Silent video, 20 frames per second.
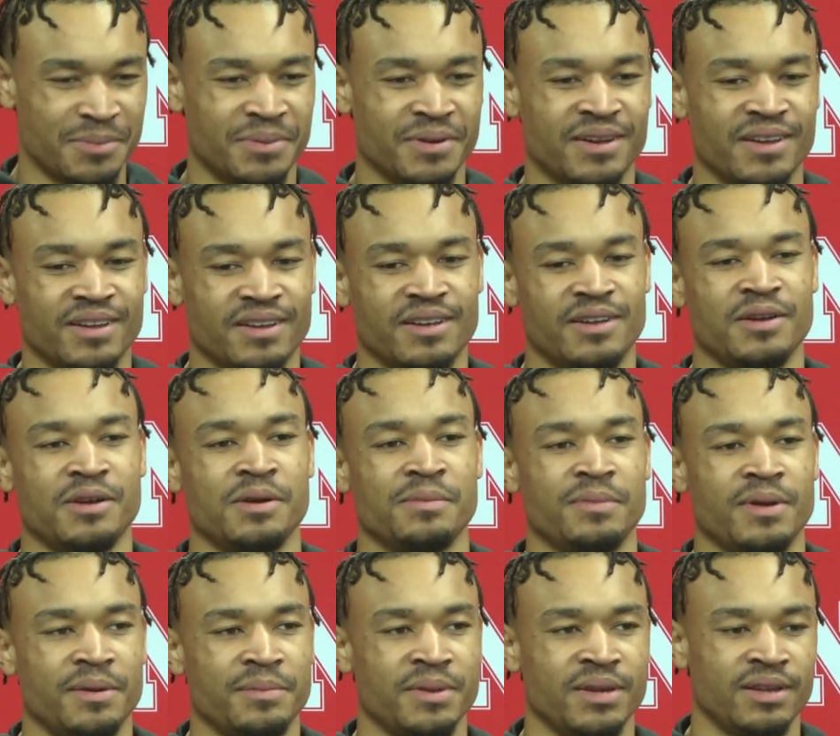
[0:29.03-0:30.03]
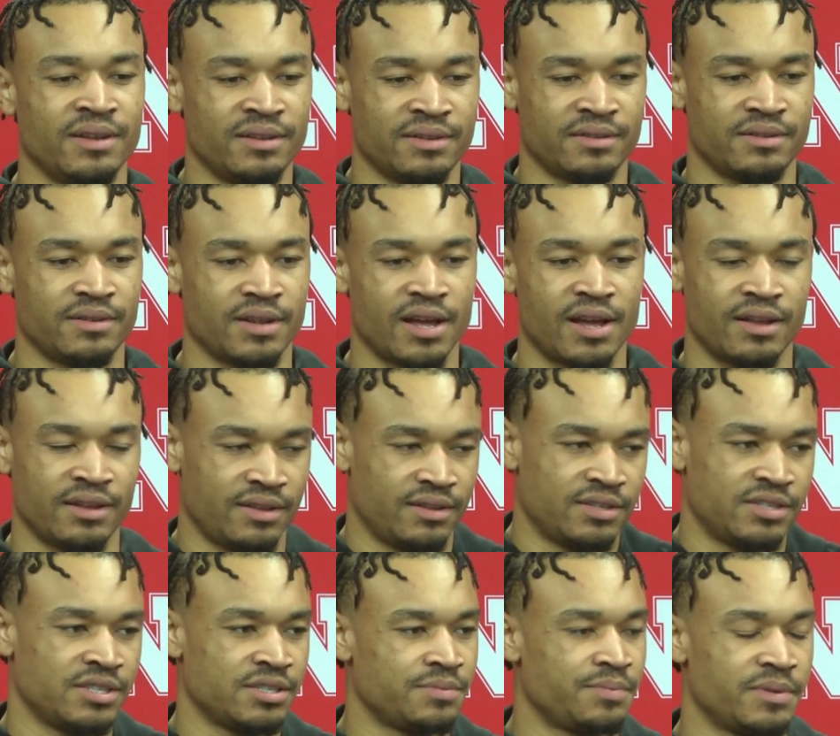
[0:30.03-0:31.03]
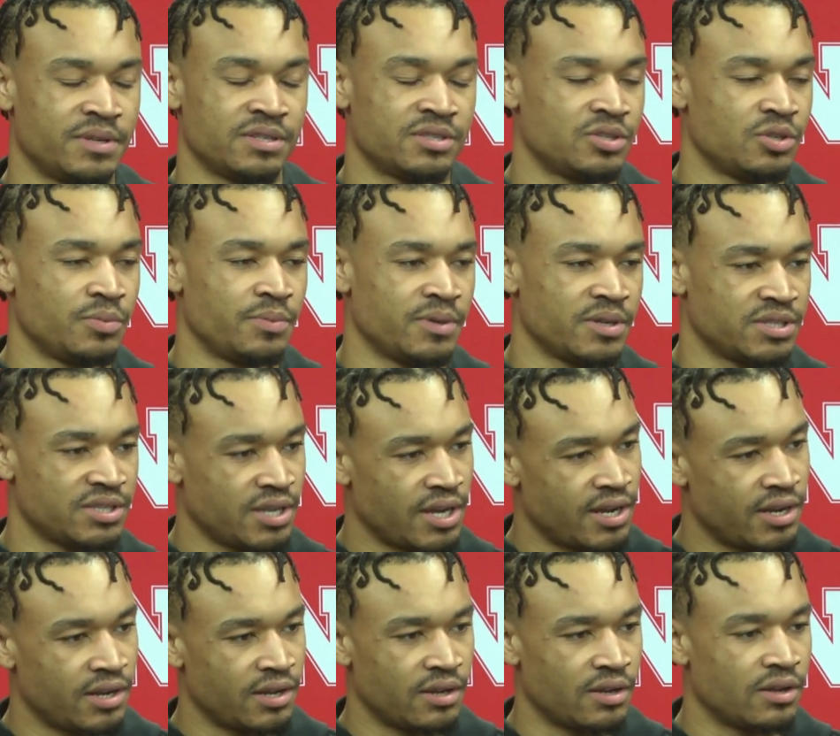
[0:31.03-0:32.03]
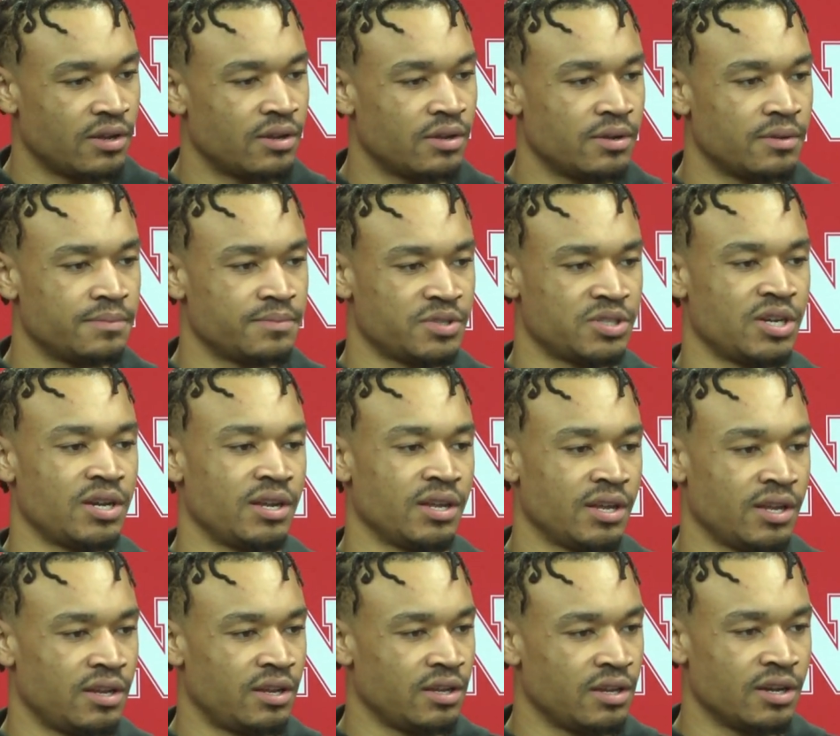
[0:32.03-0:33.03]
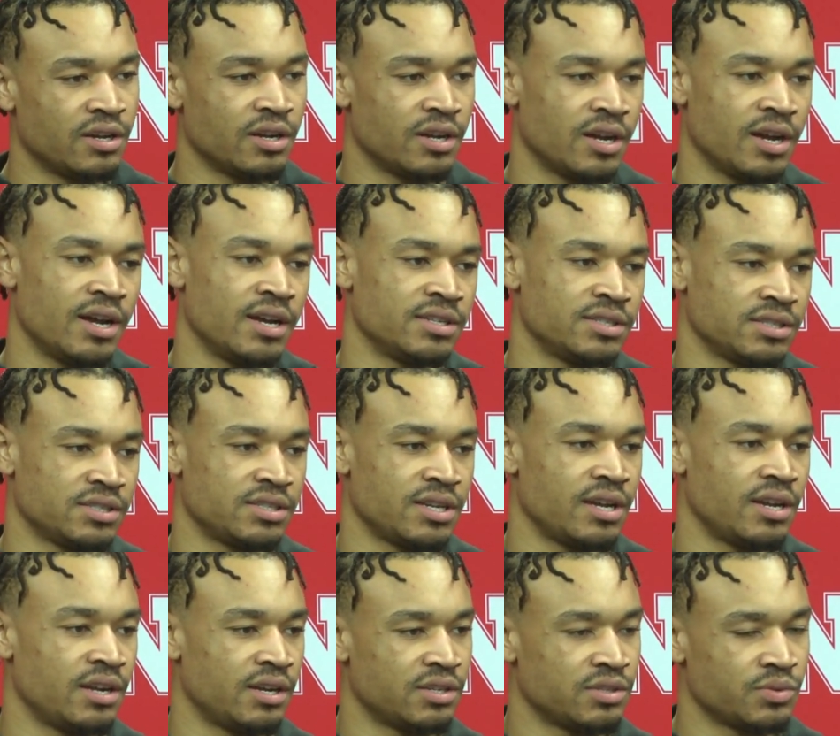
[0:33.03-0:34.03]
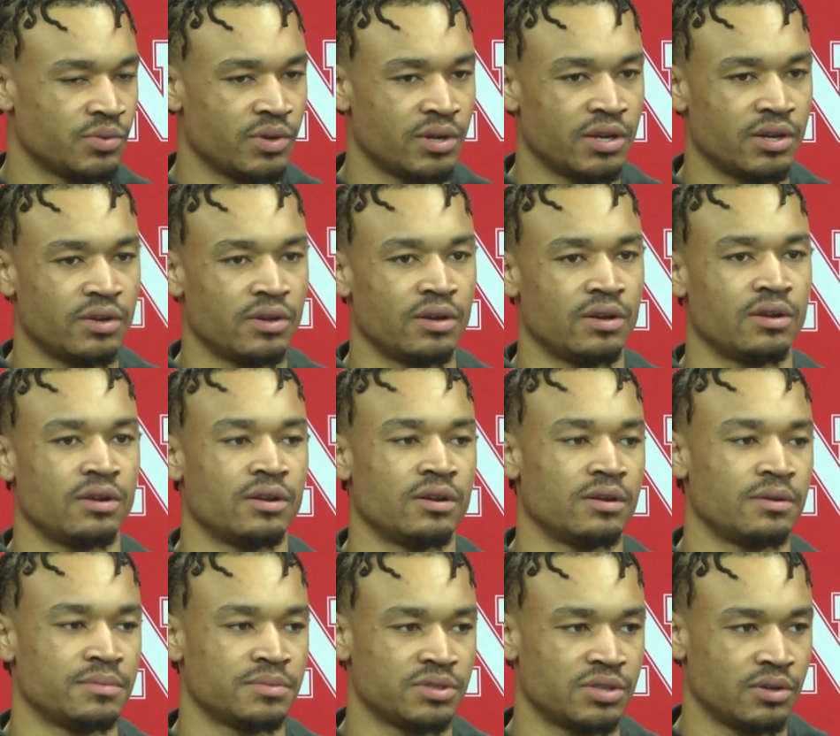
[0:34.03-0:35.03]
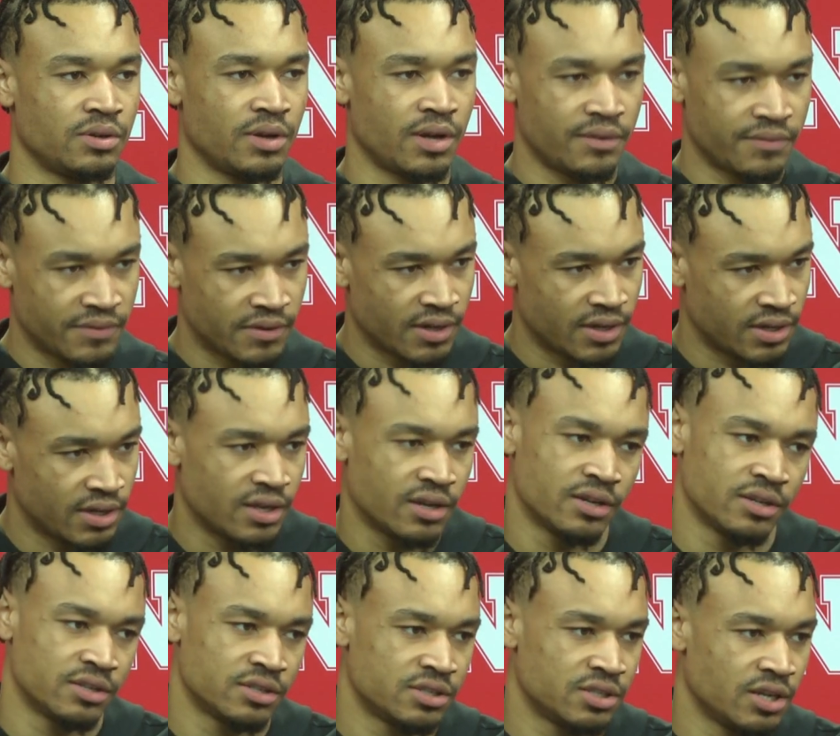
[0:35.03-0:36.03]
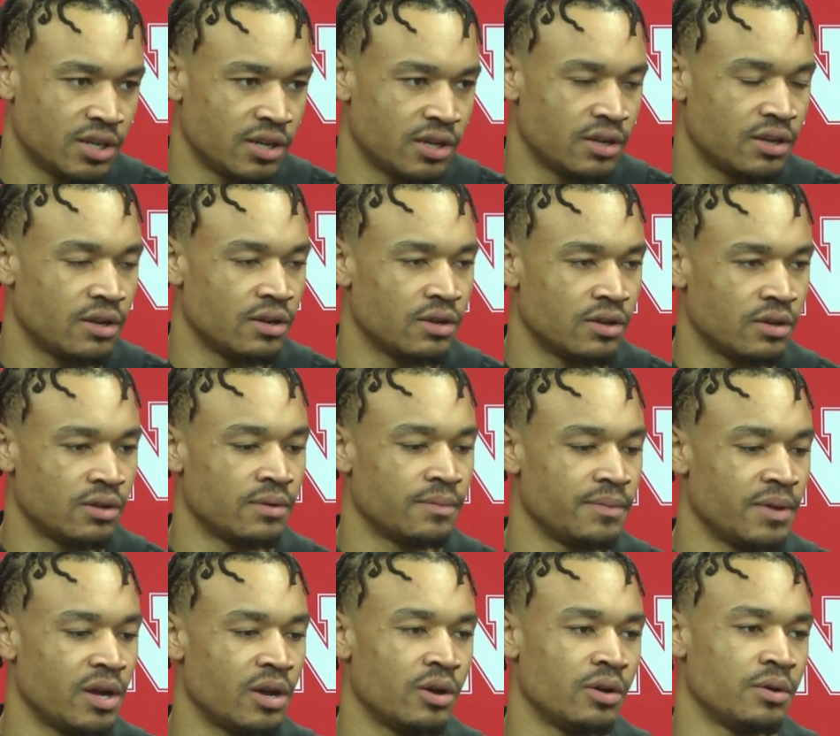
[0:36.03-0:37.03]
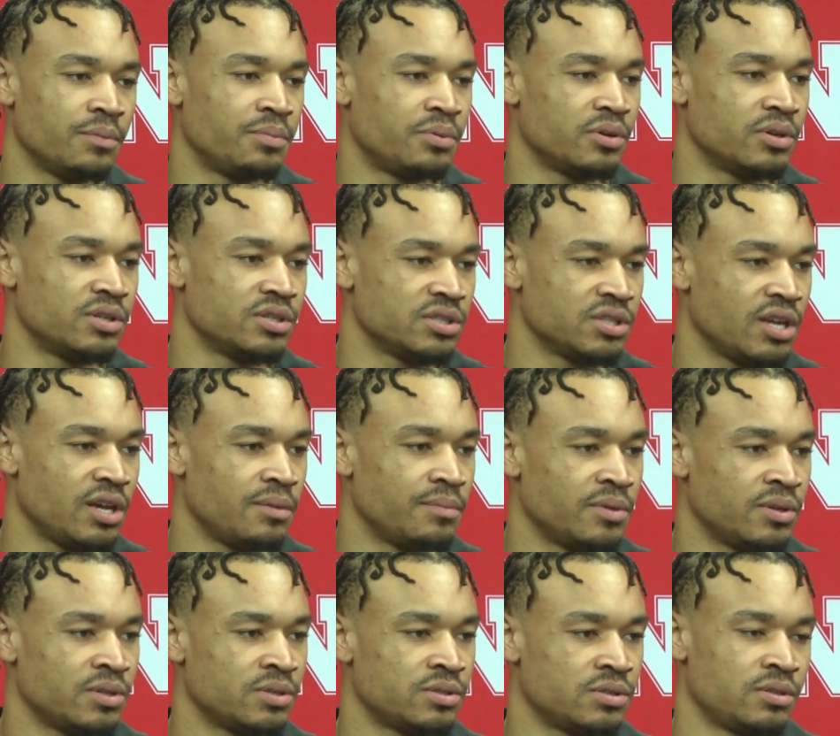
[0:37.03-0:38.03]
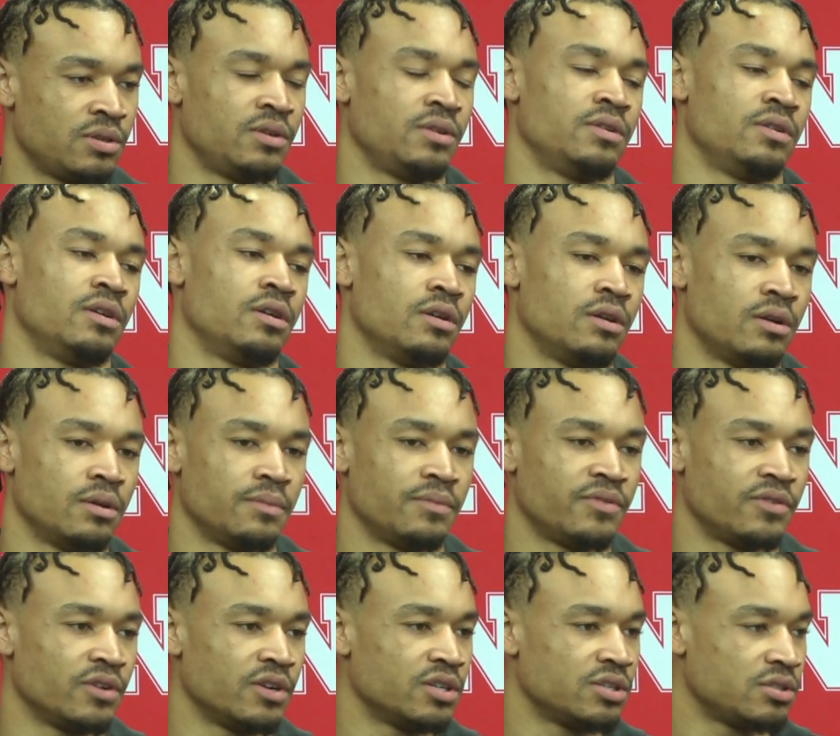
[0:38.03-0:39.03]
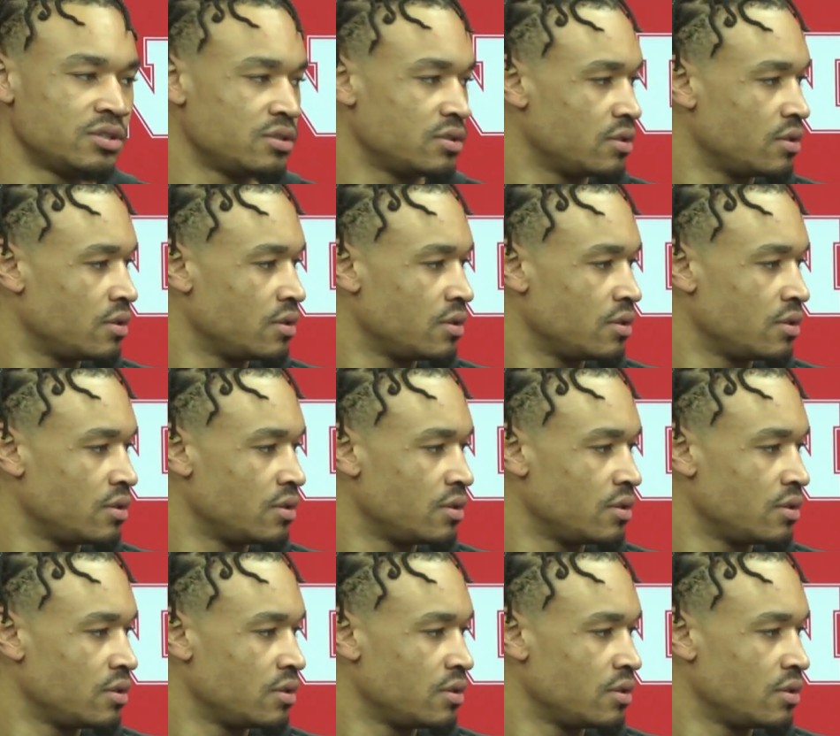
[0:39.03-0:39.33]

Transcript: But I mean, I've just been super excited, trying to get the younger guys excited as well. So I feel like they understand how important this game is for us.